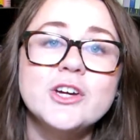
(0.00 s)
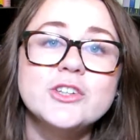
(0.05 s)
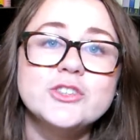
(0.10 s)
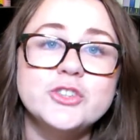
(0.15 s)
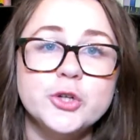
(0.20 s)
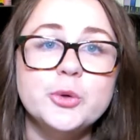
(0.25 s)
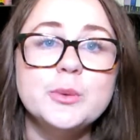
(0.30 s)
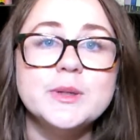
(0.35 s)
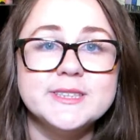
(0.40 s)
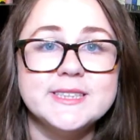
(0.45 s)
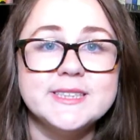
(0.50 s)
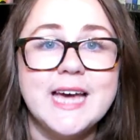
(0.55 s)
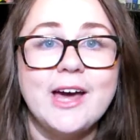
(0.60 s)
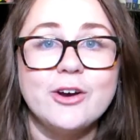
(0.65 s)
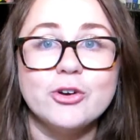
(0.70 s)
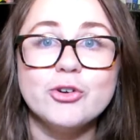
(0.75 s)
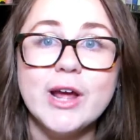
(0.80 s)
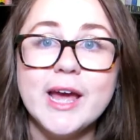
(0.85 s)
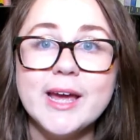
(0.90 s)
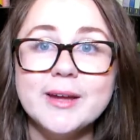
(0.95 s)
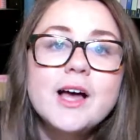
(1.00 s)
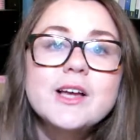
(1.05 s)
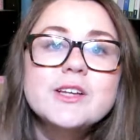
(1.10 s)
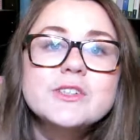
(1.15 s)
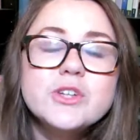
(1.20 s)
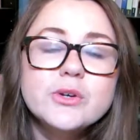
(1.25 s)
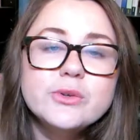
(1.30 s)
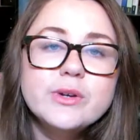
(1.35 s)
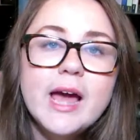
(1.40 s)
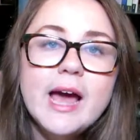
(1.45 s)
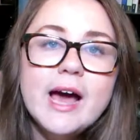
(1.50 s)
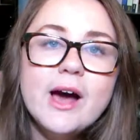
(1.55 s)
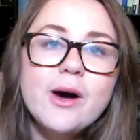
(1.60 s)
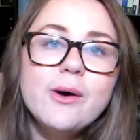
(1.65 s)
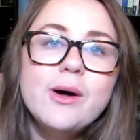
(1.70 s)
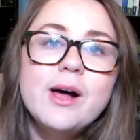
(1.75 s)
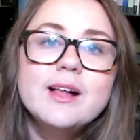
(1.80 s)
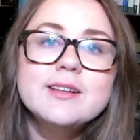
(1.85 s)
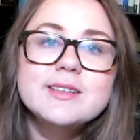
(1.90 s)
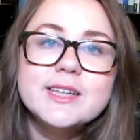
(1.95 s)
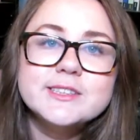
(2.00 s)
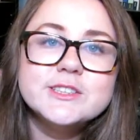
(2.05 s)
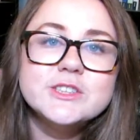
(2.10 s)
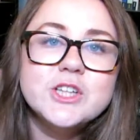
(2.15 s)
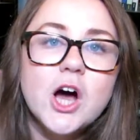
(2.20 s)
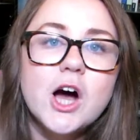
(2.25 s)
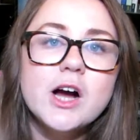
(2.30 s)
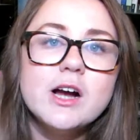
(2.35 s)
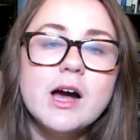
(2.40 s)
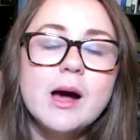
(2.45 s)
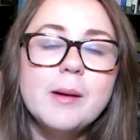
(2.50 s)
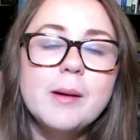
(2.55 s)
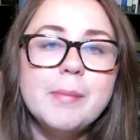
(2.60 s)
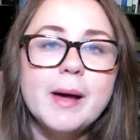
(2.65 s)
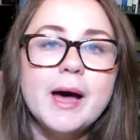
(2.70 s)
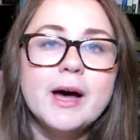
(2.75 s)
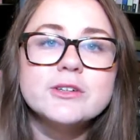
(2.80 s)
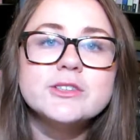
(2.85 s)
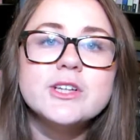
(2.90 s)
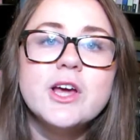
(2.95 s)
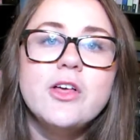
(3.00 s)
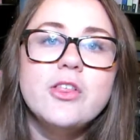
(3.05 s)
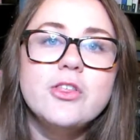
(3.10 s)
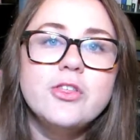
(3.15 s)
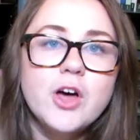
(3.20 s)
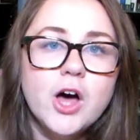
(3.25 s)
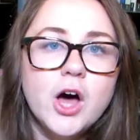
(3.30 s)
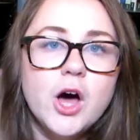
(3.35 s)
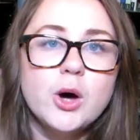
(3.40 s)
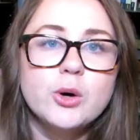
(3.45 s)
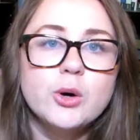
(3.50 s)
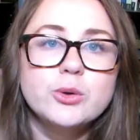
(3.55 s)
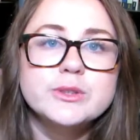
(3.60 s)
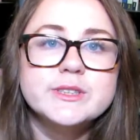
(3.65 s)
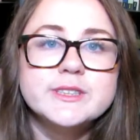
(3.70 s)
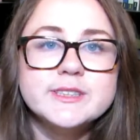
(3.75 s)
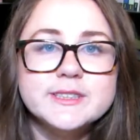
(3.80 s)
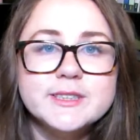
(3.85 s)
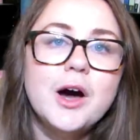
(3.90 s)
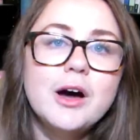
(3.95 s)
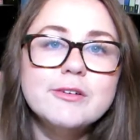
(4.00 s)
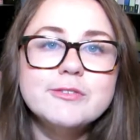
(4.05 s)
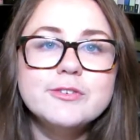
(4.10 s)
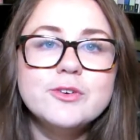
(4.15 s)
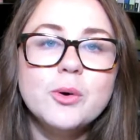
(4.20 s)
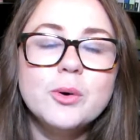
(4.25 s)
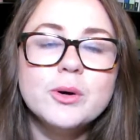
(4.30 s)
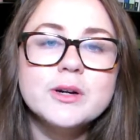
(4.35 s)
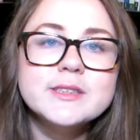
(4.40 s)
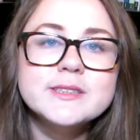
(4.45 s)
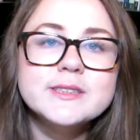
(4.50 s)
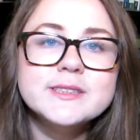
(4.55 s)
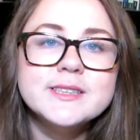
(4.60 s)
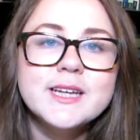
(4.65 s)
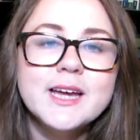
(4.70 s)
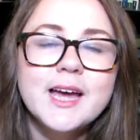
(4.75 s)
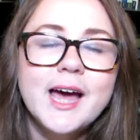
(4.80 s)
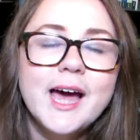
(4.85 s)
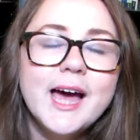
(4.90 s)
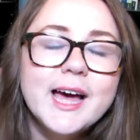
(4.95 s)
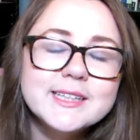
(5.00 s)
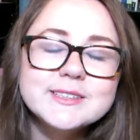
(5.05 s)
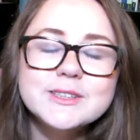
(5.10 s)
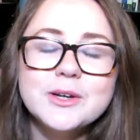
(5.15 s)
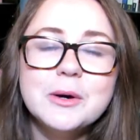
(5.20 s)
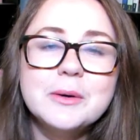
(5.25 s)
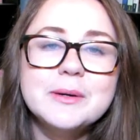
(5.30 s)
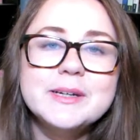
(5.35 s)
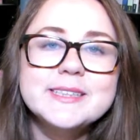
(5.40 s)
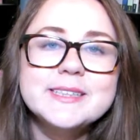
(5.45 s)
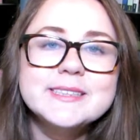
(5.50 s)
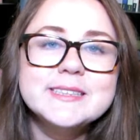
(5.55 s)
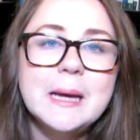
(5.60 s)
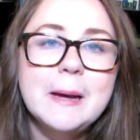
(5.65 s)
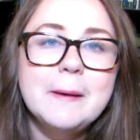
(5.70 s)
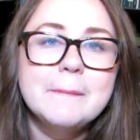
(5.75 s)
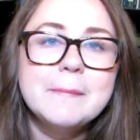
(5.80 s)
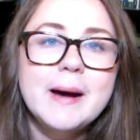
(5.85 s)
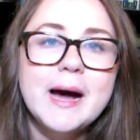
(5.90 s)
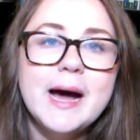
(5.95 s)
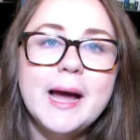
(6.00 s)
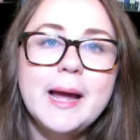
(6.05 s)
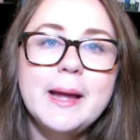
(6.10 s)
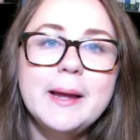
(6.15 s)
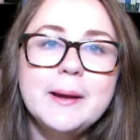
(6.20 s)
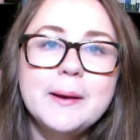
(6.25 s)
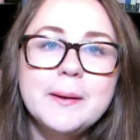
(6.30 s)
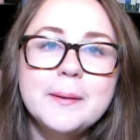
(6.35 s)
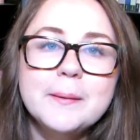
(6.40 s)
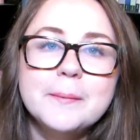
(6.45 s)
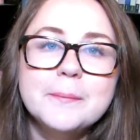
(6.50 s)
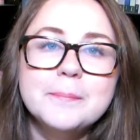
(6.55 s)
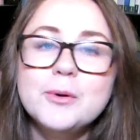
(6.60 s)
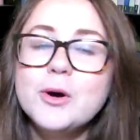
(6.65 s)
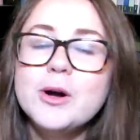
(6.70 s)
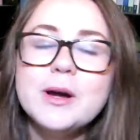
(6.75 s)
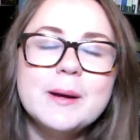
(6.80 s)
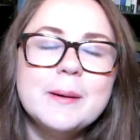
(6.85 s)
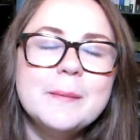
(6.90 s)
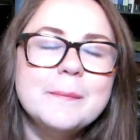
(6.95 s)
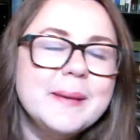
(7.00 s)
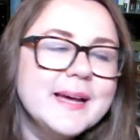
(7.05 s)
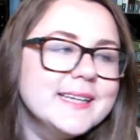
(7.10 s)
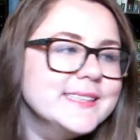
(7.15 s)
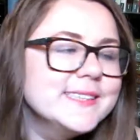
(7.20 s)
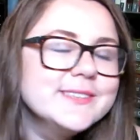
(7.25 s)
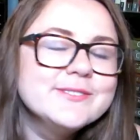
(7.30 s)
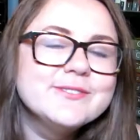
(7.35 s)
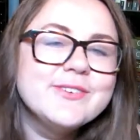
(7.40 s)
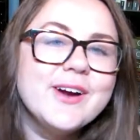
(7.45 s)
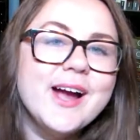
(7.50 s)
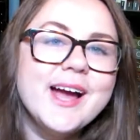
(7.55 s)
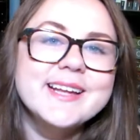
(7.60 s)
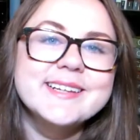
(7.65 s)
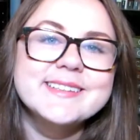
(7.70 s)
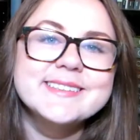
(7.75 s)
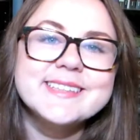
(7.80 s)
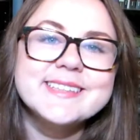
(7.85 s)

to a Saturday. So now let's talk about the hosts. Of course, as always, my book best friend,